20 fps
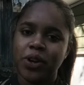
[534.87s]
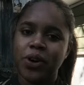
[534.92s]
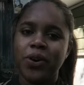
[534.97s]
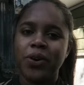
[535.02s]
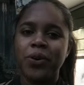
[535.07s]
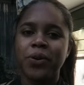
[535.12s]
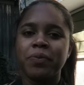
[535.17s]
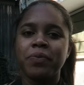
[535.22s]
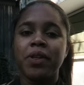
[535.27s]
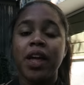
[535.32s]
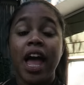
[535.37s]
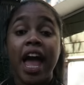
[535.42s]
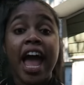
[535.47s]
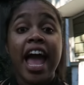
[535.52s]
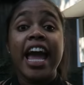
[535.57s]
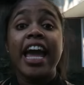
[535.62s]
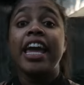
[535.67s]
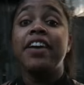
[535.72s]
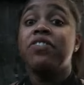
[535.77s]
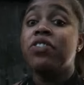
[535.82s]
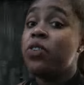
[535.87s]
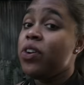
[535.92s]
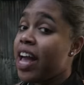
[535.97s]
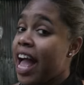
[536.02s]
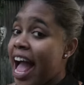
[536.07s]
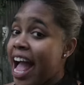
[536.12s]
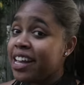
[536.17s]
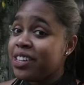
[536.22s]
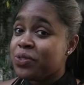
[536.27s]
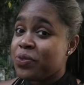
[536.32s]
So, if you
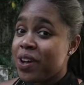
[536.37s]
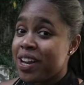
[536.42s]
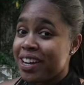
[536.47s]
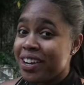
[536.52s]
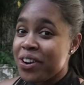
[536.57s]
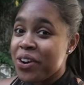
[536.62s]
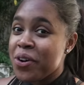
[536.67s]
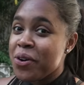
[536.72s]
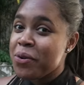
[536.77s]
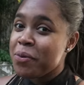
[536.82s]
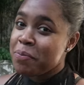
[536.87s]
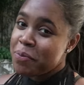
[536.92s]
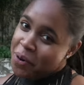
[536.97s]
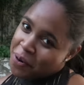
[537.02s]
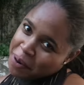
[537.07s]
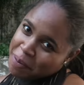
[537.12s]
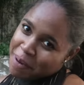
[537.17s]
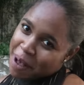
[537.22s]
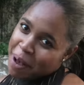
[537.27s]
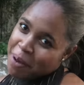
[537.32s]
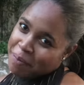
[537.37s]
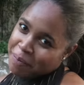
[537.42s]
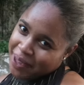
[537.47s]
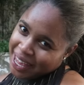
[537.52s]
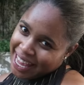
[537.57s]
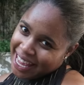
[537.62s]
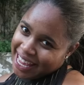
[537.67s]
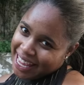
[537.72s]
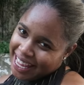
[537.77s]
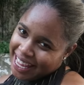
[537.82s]
guys want to know more about me, all